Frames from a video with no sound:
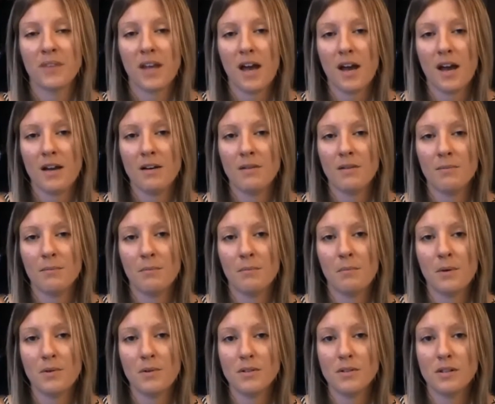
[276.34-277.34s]
And
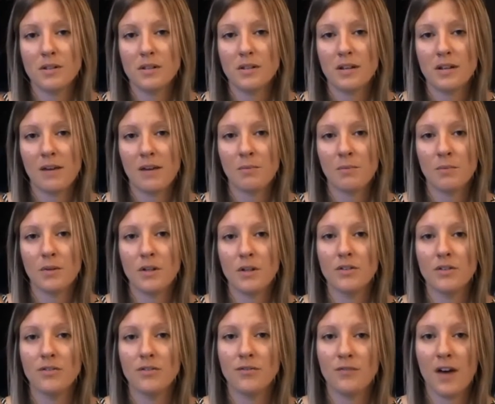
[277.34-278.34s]
most of the time, what
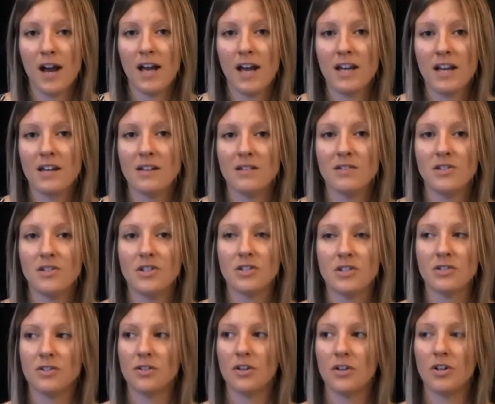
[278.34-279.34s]
you'll find is
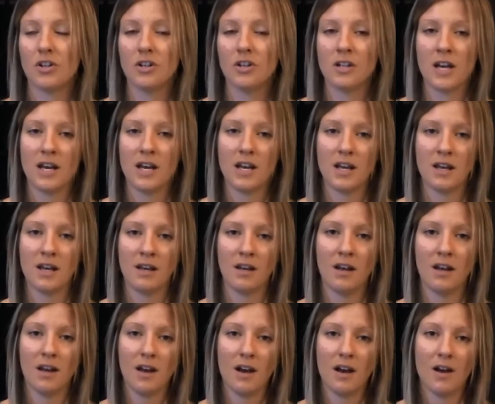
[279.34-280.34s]
just creating
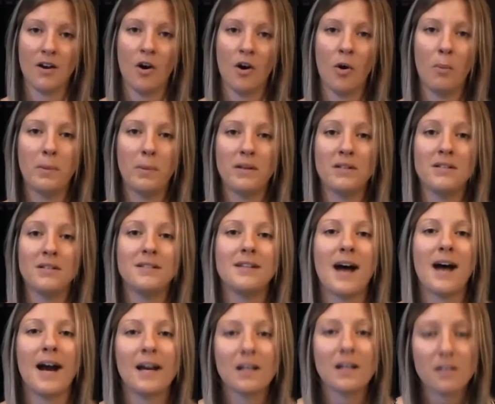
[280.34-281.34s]
an open
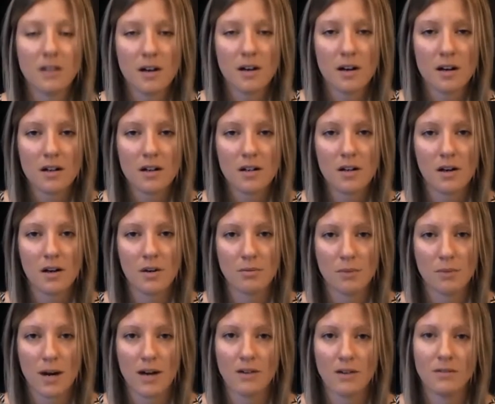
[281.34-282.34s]
dialogue
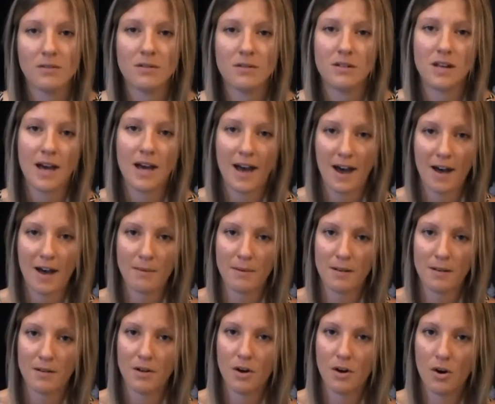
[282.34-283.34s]
around the
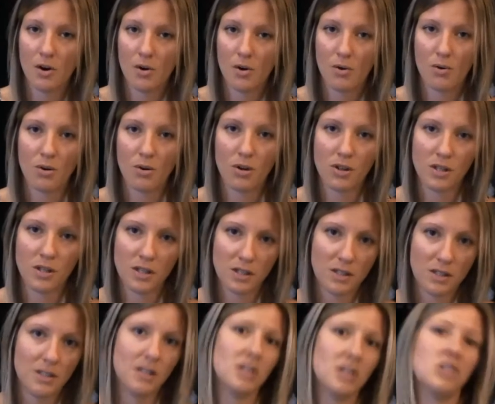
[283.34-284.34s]
habit or the
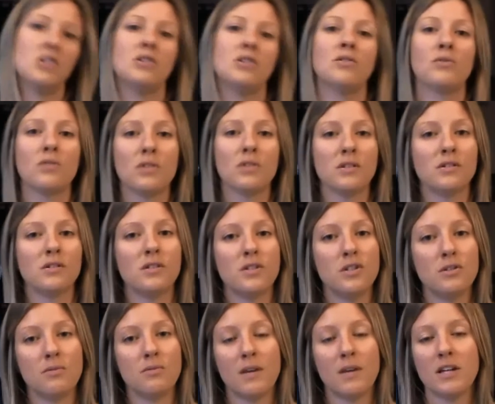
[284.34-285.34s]
addiction or the
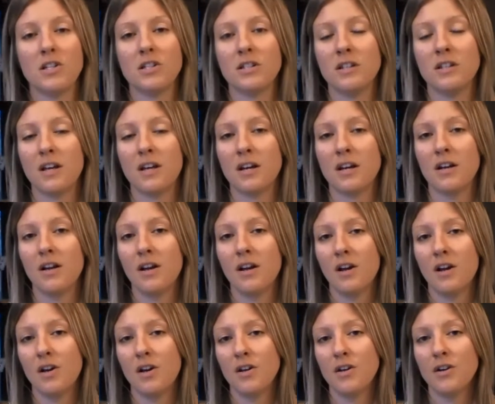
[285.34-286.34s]
situation that
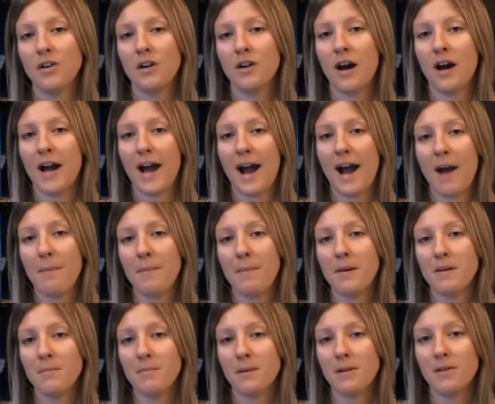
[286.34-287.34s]
you're not
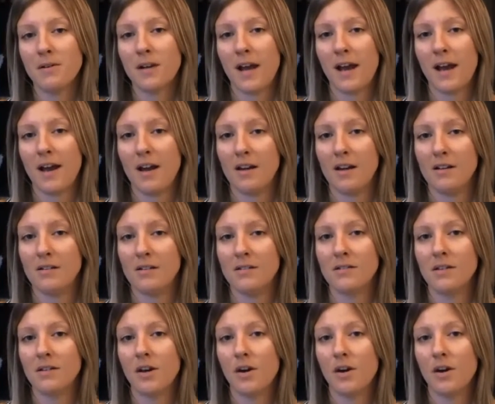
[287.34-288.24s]
happy about, and